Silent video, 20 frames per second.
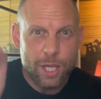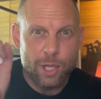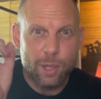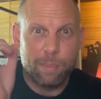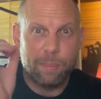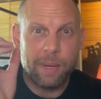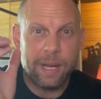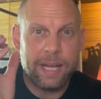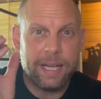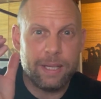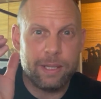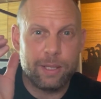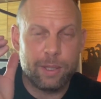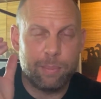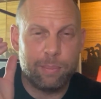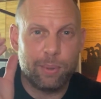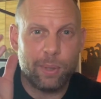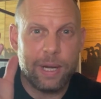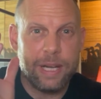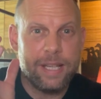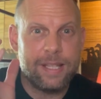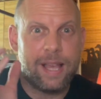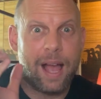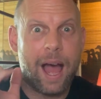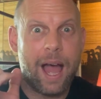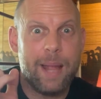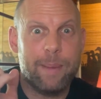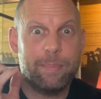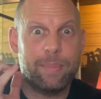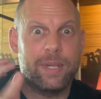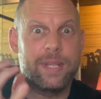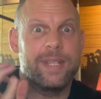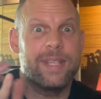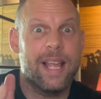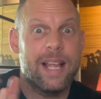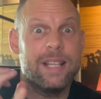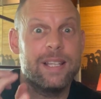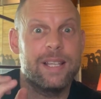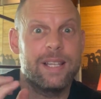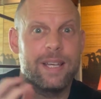your brain is
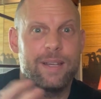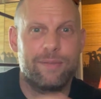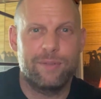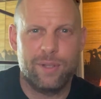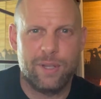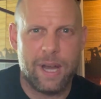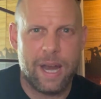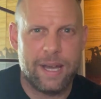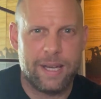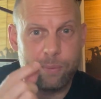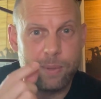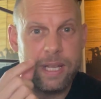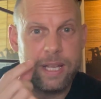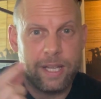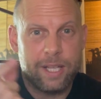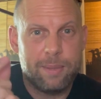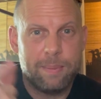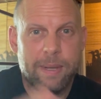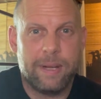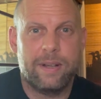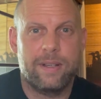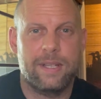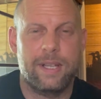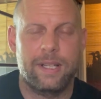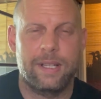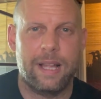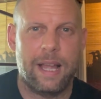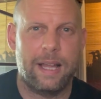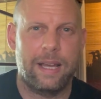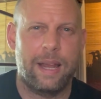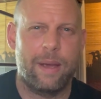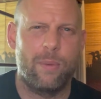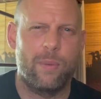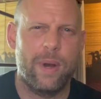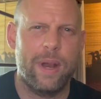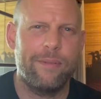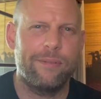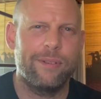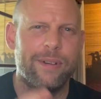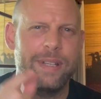hypersensitive to that, re-experiencing that. And
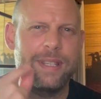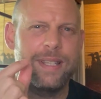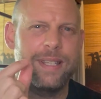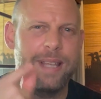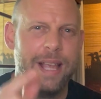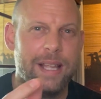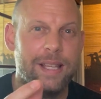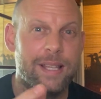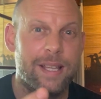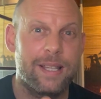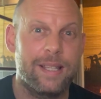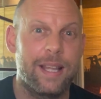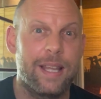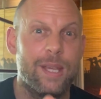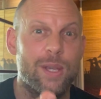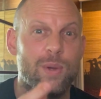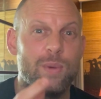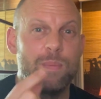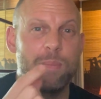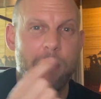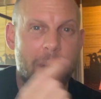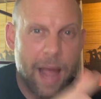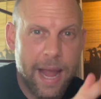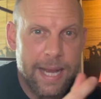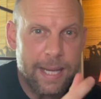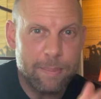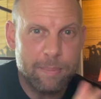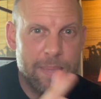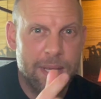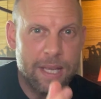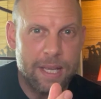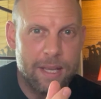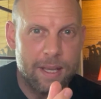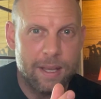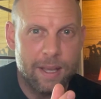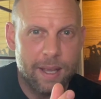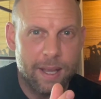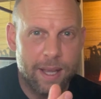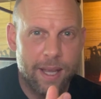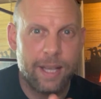whenever it senses that you might
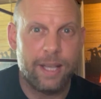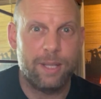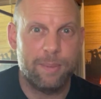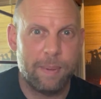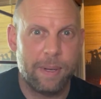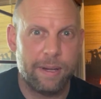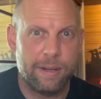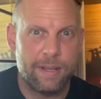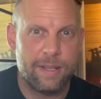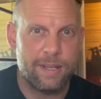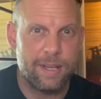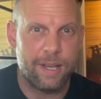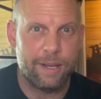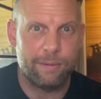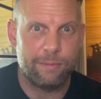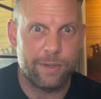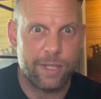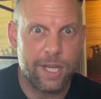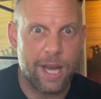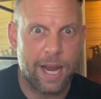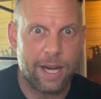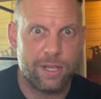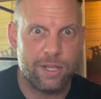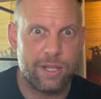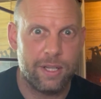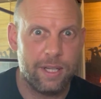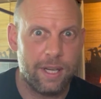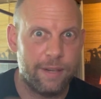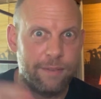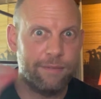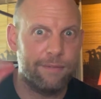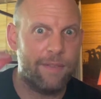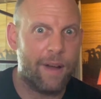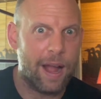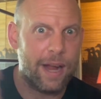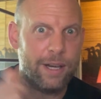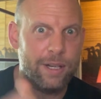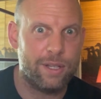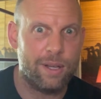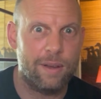be experiencing rejection, it
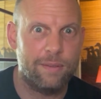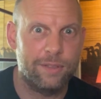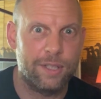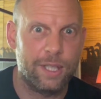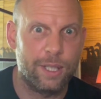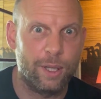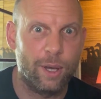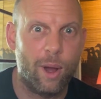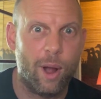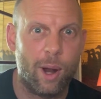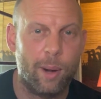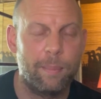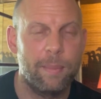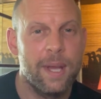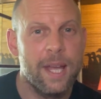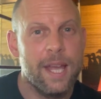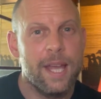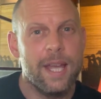fires off the alarm.